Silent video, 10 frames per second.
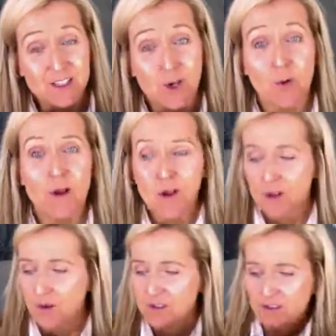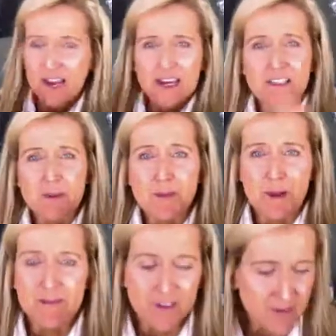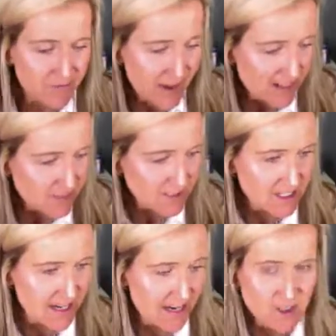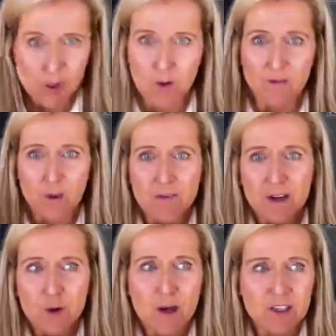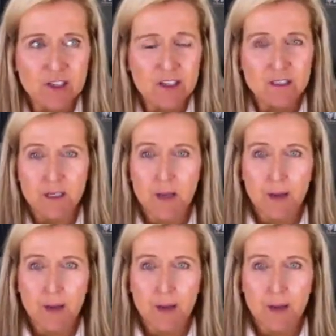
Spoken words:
So those are kind of some of my fun finds for today. So if you have any questions,